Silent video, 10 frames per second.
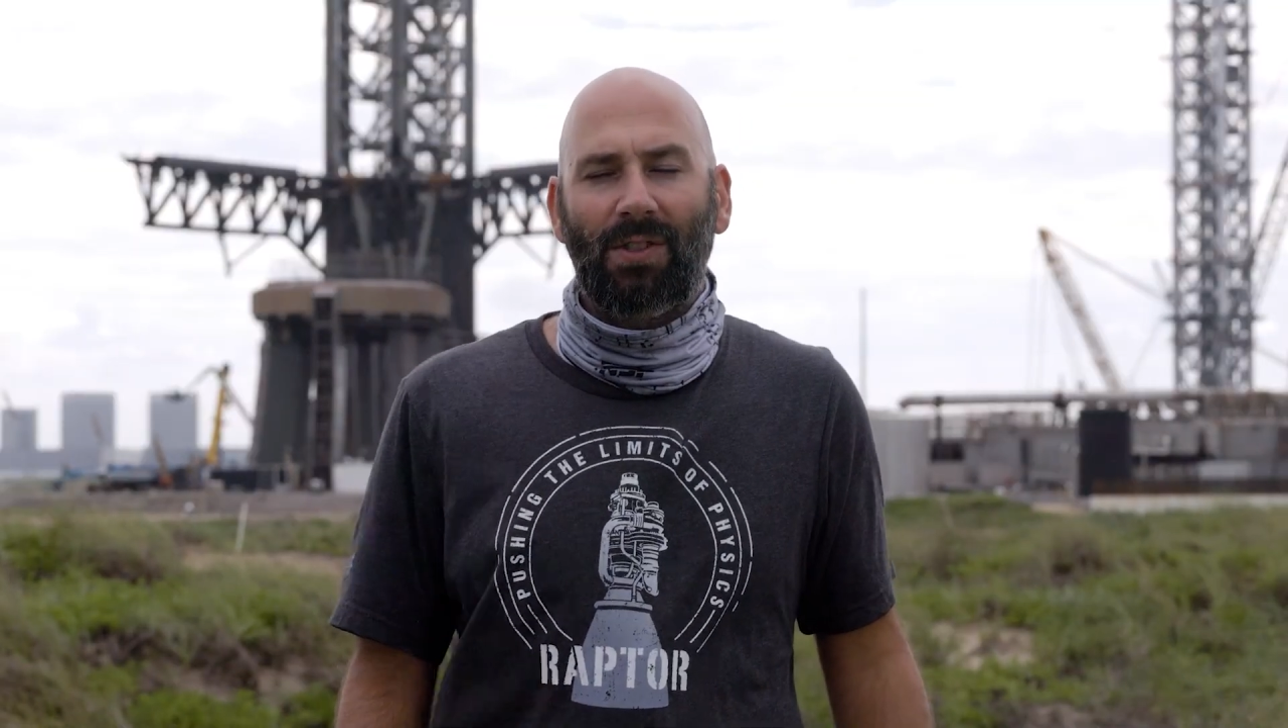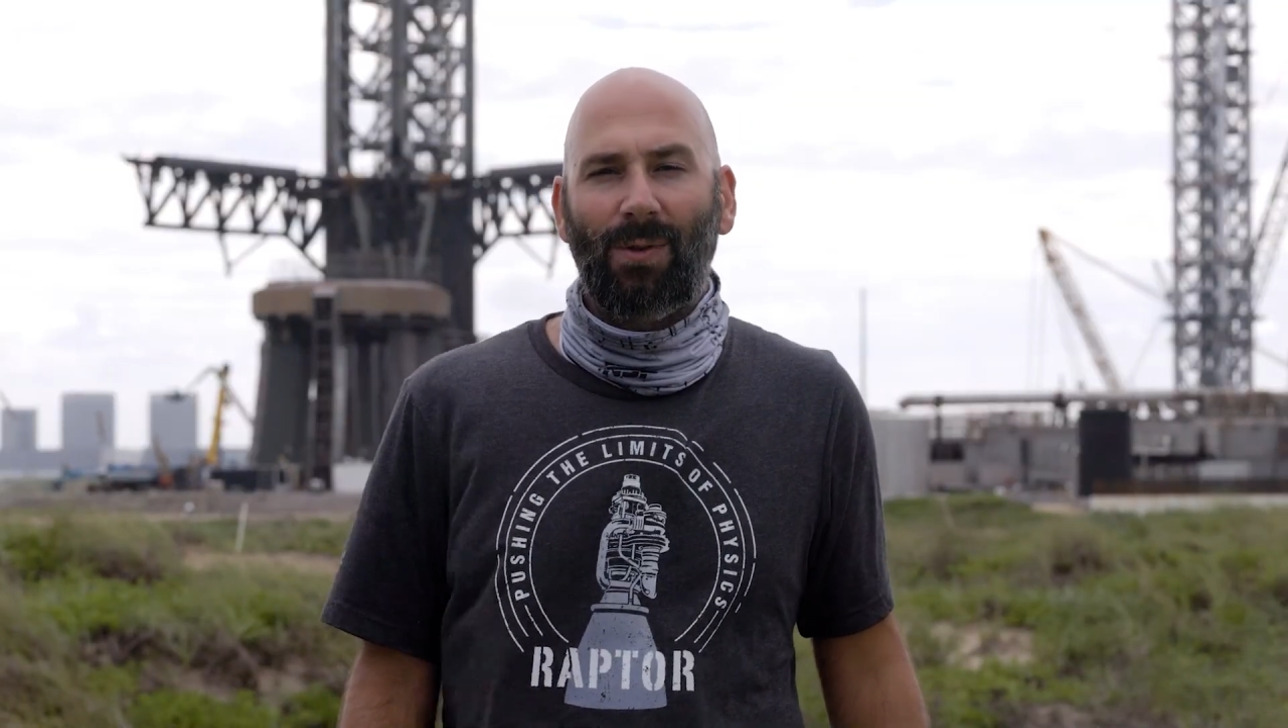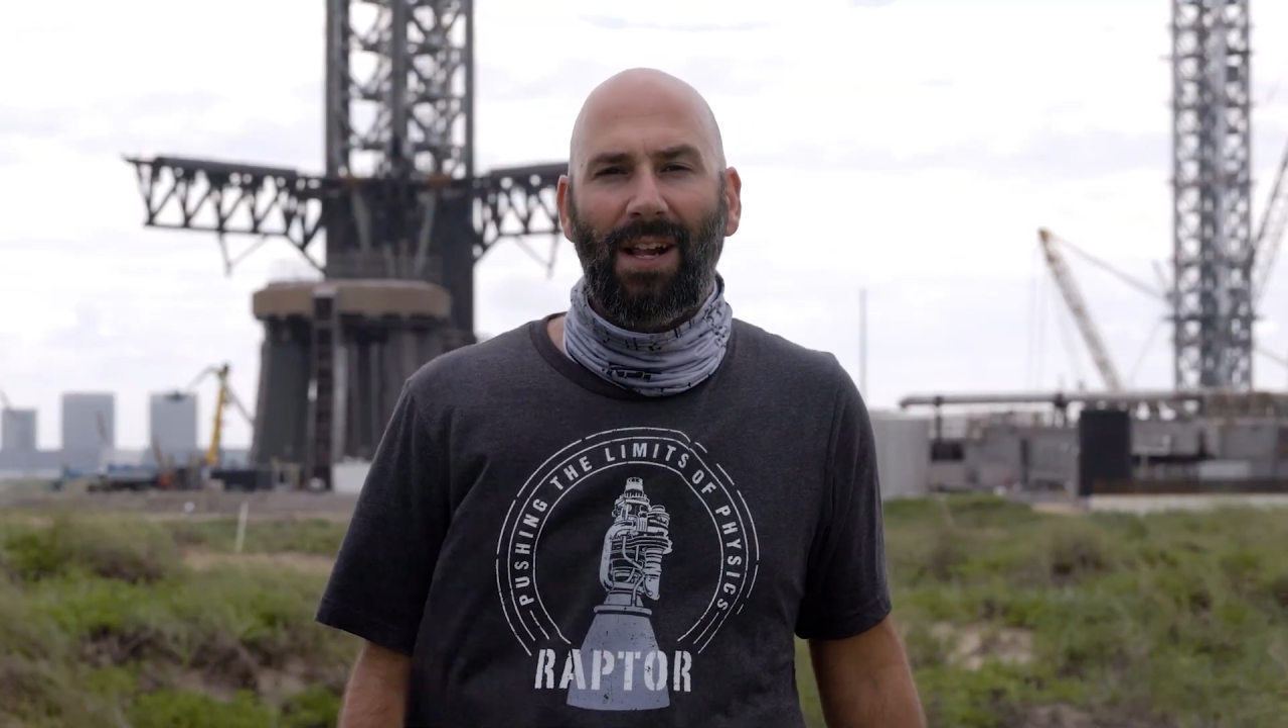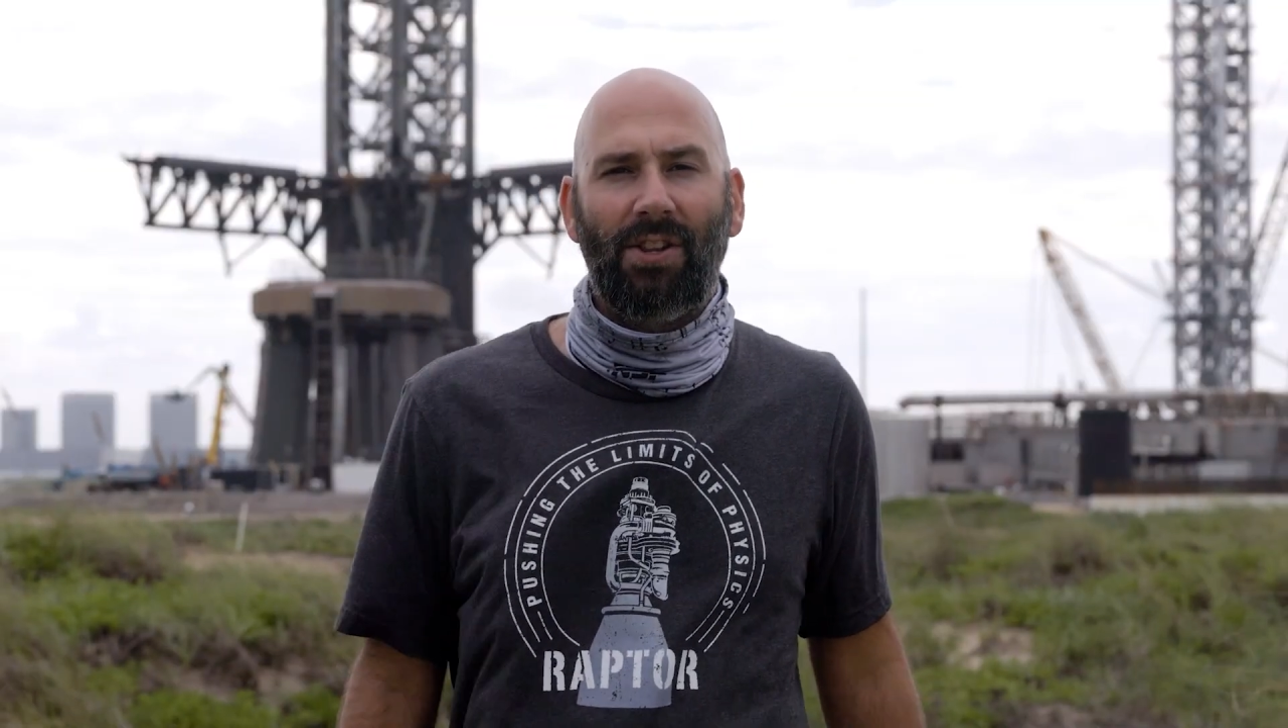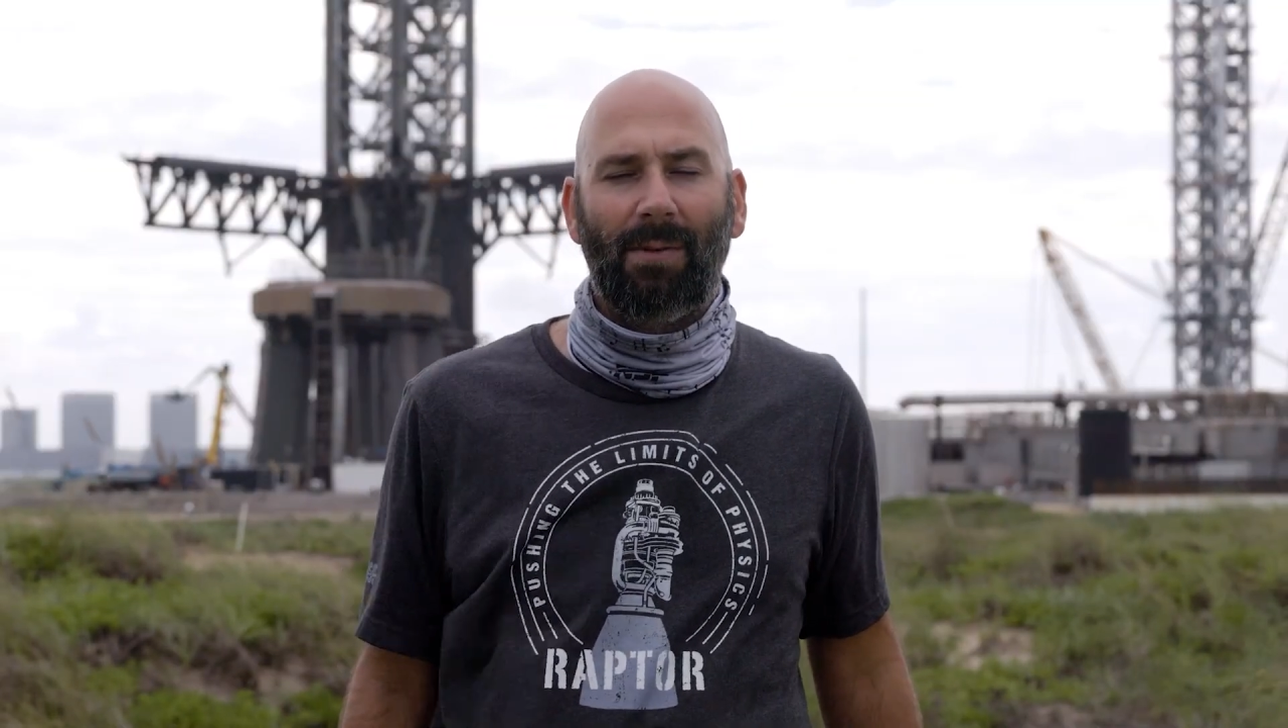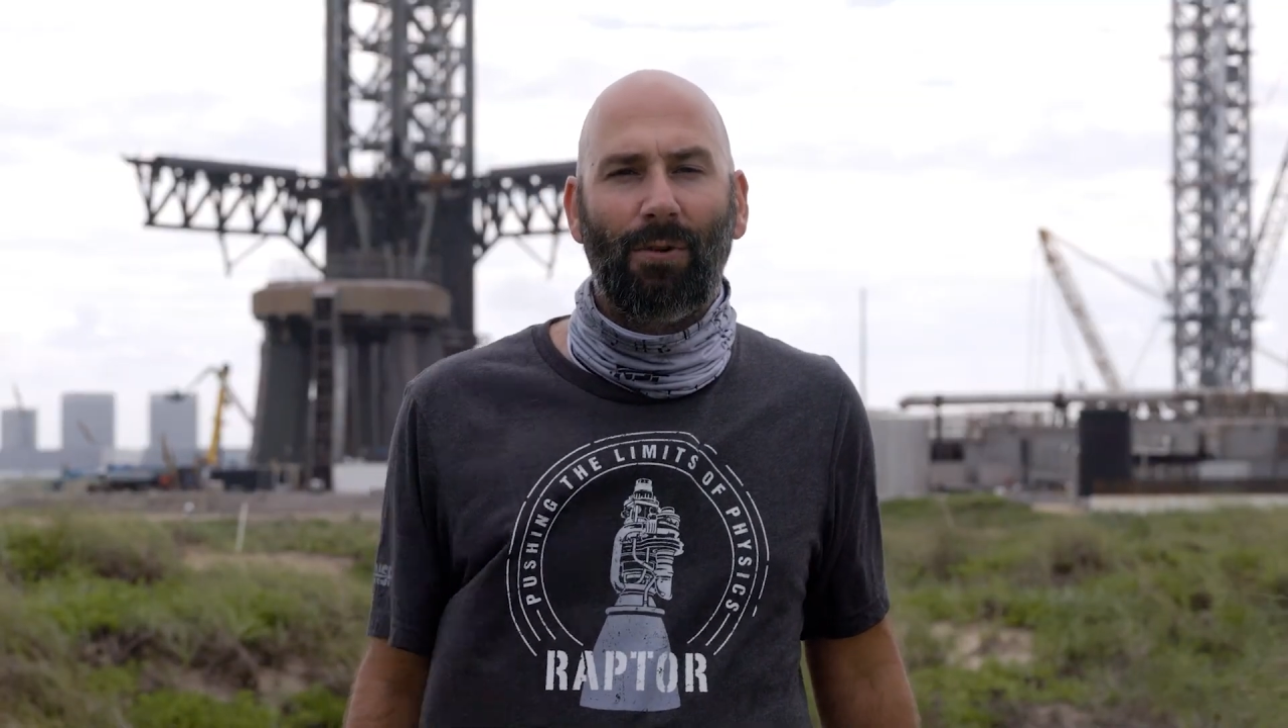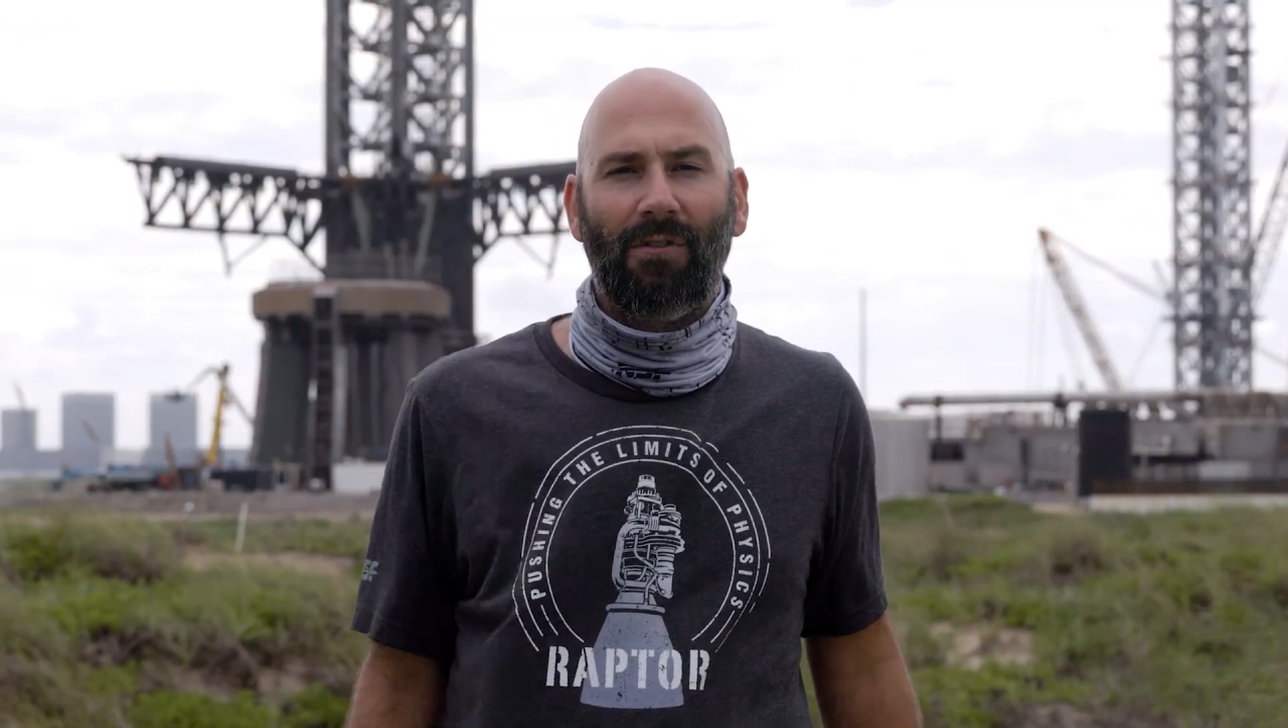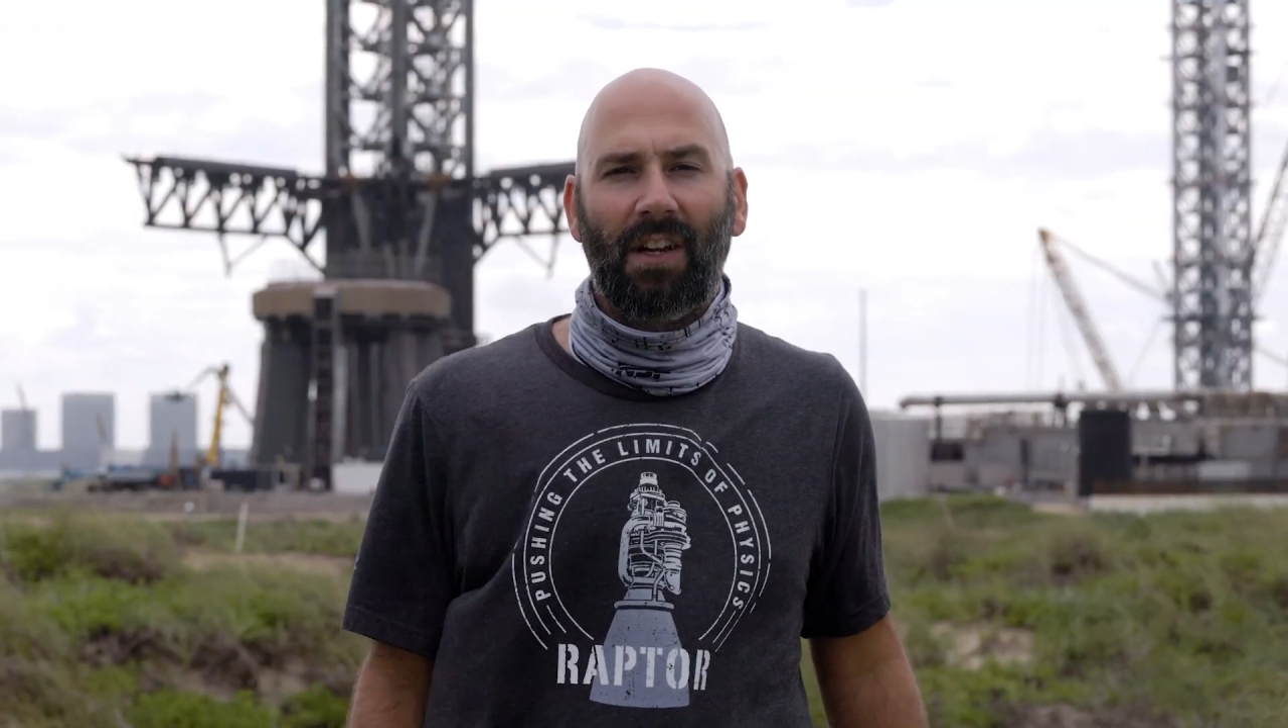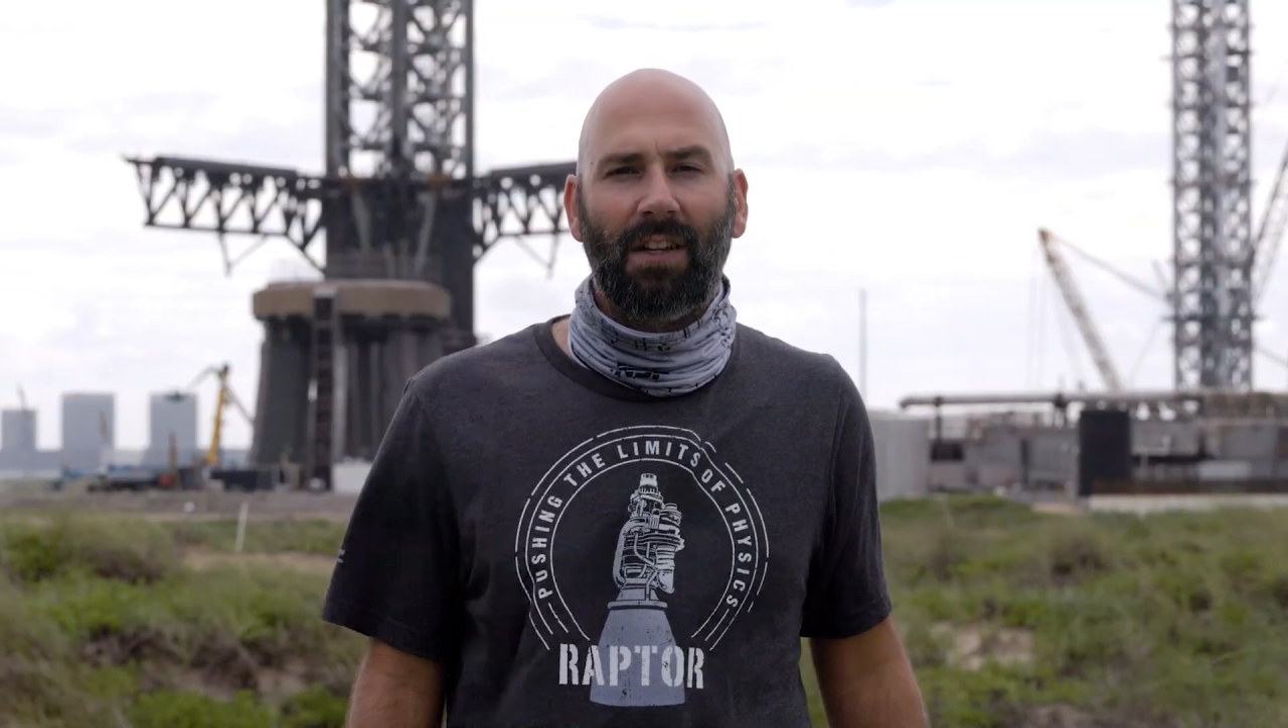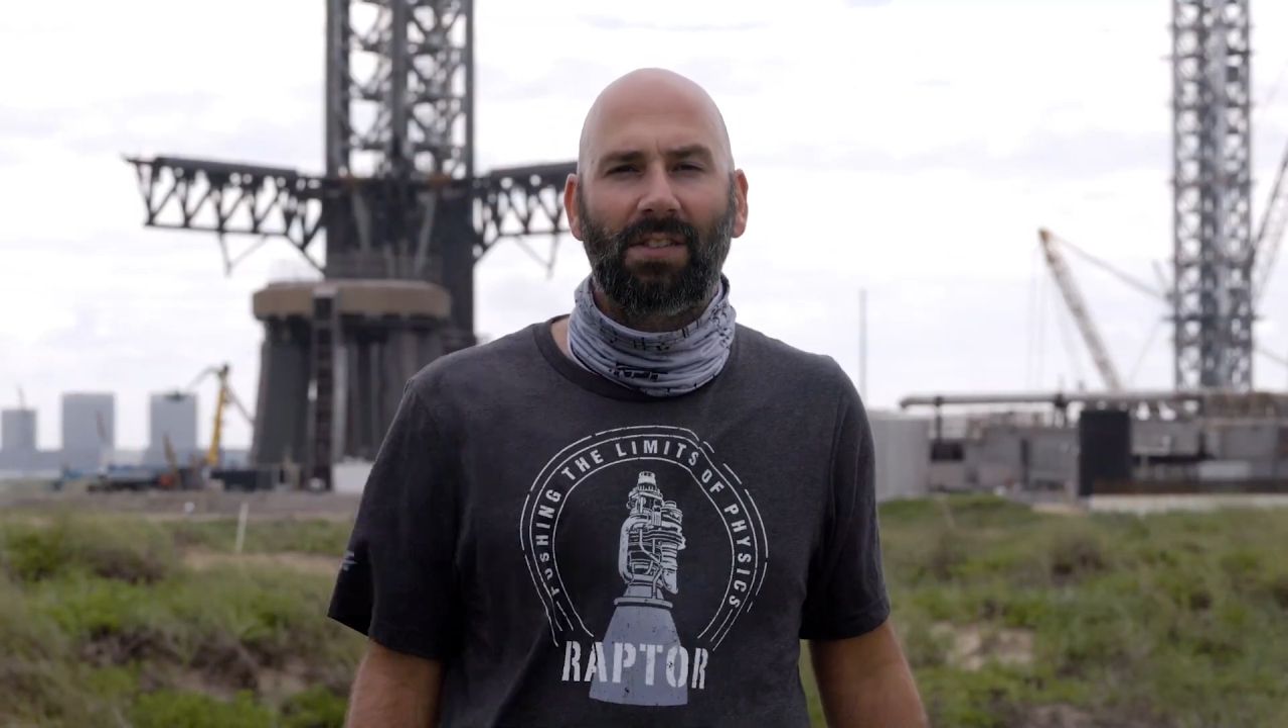rather than moving it.